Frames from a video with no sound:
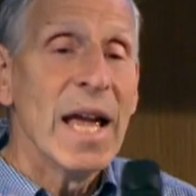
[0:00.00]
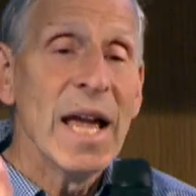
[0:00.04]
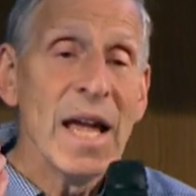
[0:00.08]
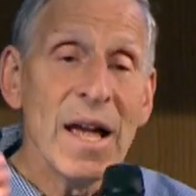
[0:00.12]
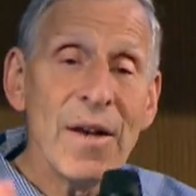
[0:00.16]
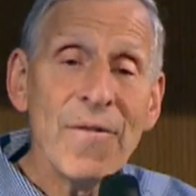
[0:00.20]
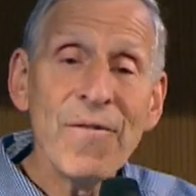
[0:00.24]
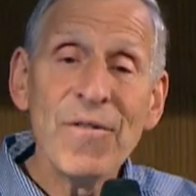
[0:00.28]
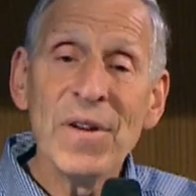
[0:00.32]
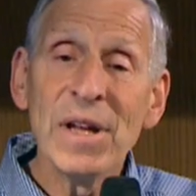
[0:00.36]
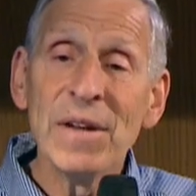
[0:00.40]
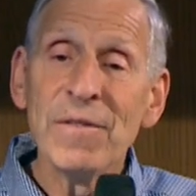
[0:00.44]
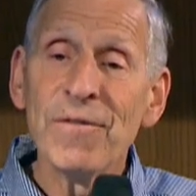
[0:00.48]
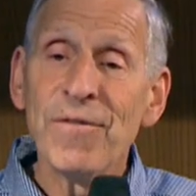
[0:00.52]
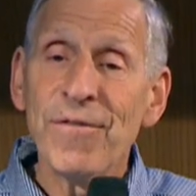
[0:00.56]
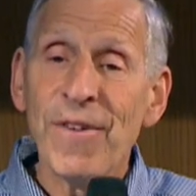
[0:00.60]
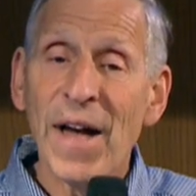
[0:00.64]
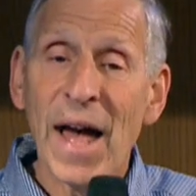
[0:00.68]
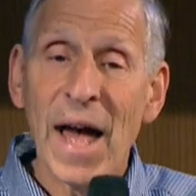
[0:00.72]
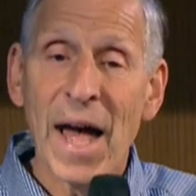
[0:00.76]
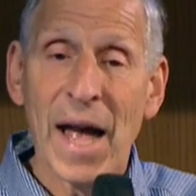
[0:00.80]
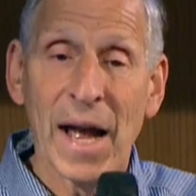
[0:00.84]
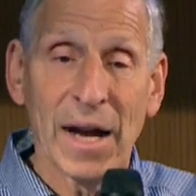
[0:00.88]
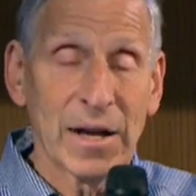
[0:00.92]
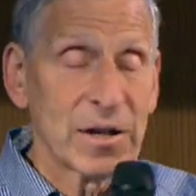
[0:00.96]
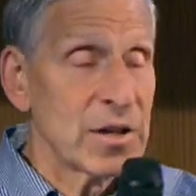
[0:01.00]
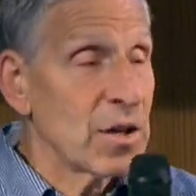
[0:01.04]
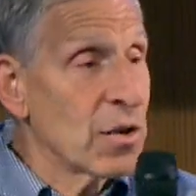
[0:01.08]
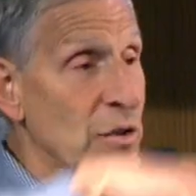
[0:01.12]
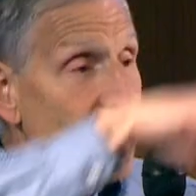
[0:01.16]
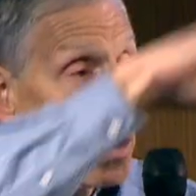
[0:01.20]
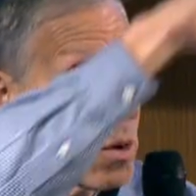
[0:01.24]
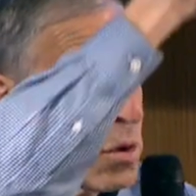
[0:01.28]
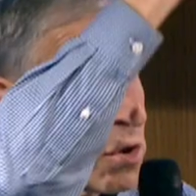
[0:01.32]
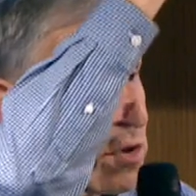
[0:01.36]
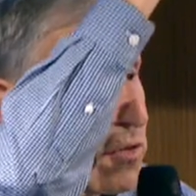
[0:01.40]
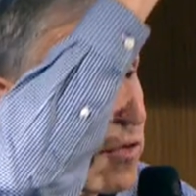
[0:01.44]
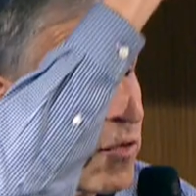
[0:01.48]
If in fact
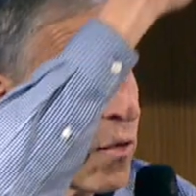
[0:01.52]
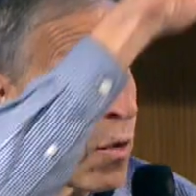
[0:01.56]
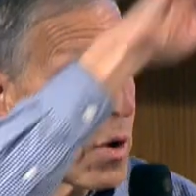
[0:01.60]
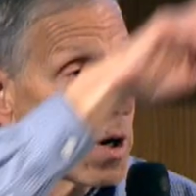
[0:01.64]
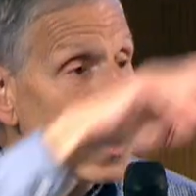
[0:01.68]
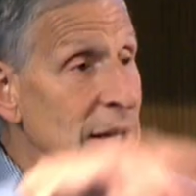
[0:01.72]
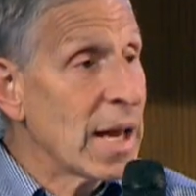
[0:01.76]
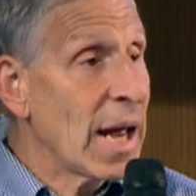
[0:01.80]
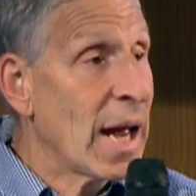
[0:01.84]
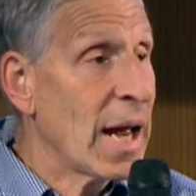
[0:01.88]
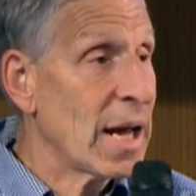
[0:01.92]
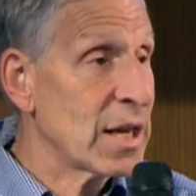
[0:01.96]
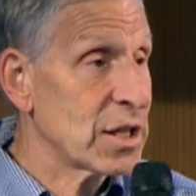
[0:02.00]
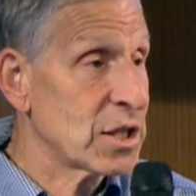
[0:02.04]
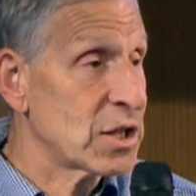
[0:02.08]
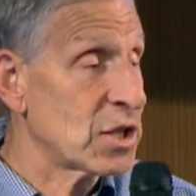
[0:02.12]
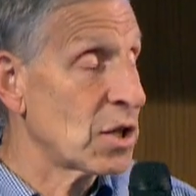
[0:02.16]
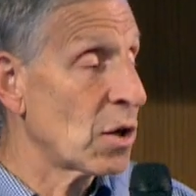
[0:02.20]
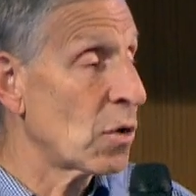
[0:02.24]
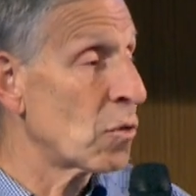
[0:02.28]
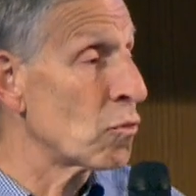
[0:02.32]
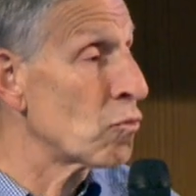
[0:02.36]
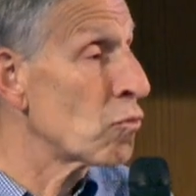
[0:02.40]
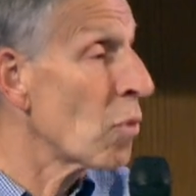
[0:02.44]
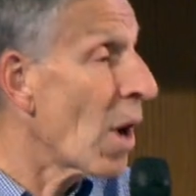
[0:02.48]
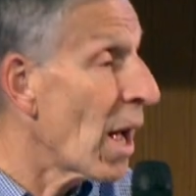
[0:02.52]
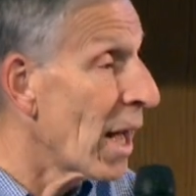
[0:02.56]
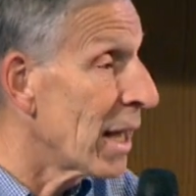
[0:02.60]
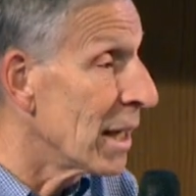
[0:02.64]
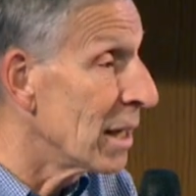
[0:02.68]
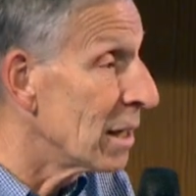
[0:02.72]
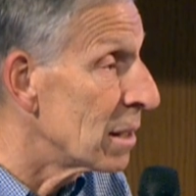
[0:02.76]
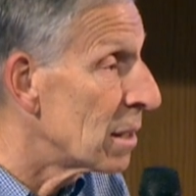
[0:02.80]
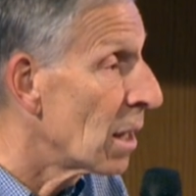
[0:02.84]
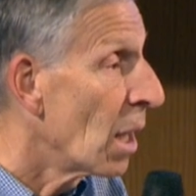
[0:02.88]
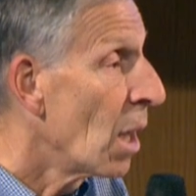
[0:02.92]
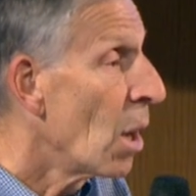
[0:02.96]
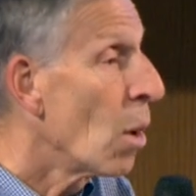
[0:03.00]
those forecasts are
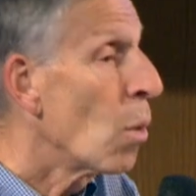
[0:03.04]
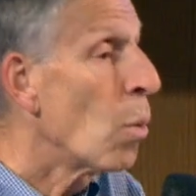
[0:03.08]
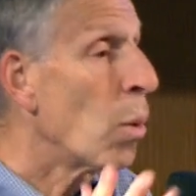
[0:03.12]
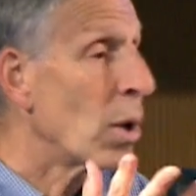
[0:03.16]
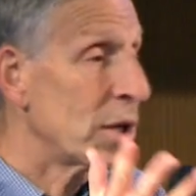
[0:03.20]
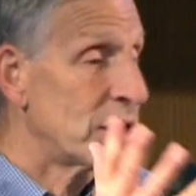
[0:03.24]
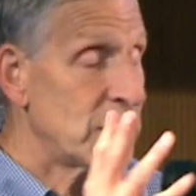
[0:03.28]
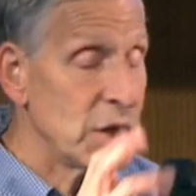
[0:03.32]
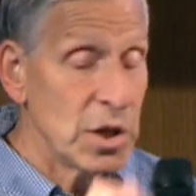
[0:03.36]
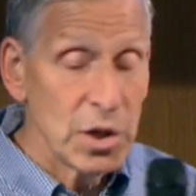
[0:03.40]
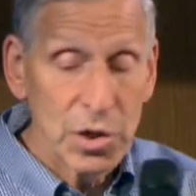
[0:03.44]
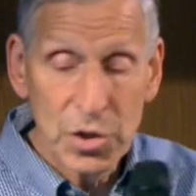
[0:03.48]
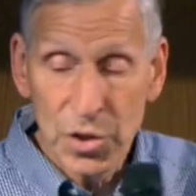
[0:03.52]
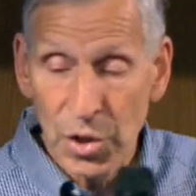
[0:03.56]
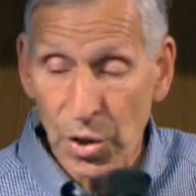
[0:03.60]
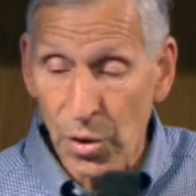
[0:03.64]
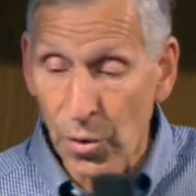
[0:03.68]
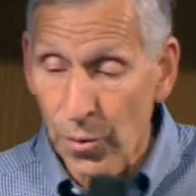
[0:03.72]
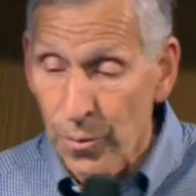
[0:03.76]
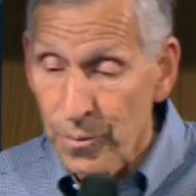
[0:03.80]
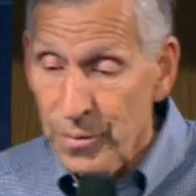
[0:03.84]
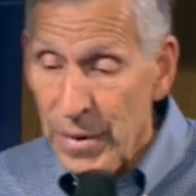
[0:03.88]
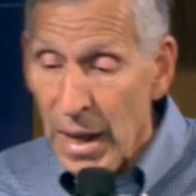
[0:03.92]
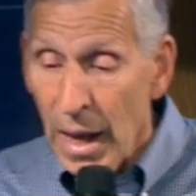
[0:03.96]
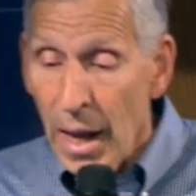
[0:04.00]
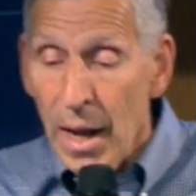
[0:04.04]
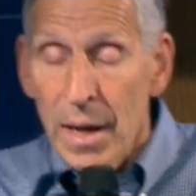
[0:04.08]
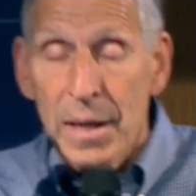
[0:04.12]
right, what do you do?